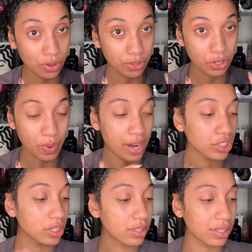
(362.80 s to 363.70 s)

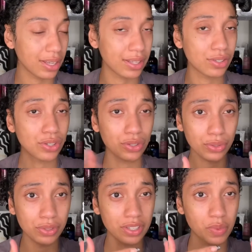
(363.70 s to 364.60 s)
directions is to use
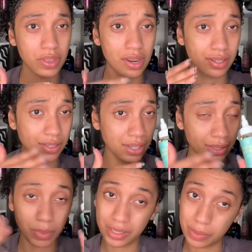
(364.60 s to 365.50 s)
this within a six
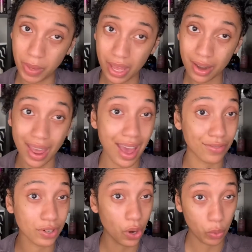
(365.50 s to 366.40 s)
month span after
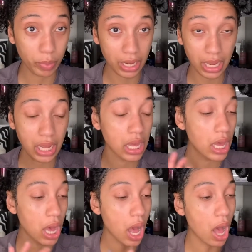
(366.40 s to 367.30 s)
opening
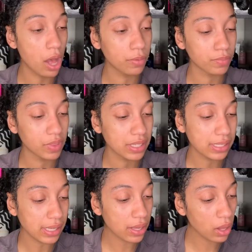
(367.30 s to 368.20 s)
um, the
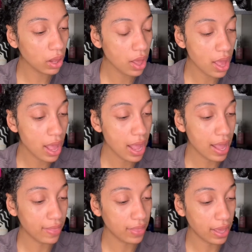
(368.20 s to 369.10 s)
seal. And
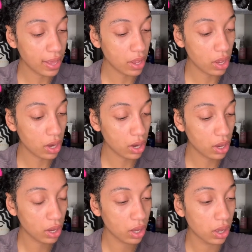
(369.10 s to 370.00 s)
then
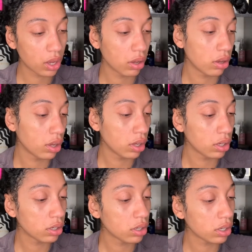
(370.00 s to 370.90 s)

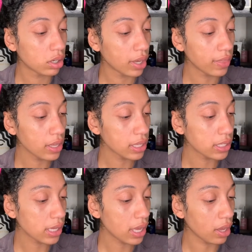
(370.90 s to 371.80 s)
I think that's
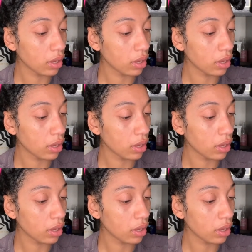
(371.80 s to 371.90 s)
it.